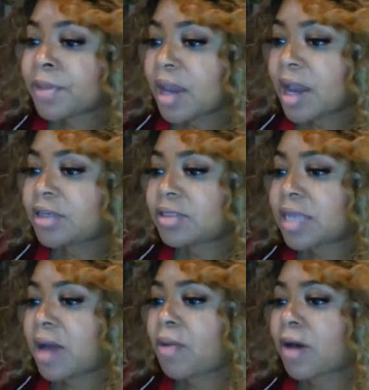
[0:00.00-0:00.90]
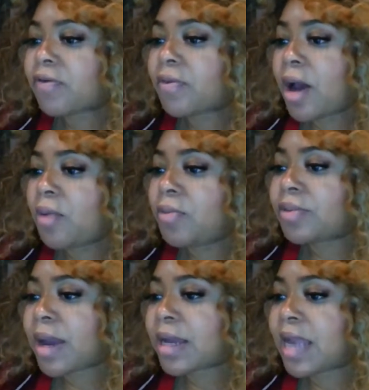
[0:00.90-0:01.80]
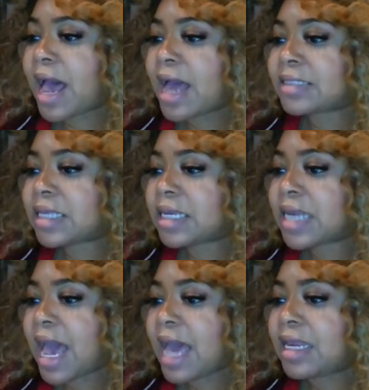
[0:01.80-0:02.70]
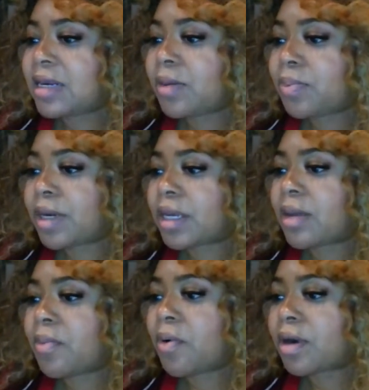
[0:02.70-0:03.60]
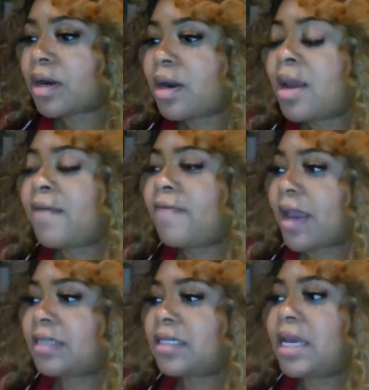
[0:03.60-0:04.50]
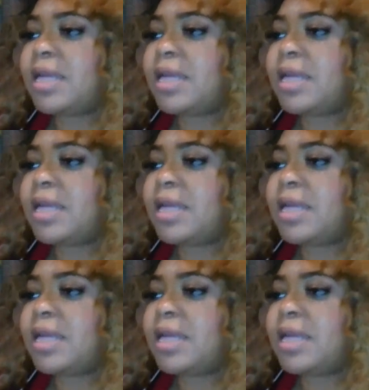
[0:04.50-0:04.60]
You say I work from home with my clients and not in a brick and mortar phase yet.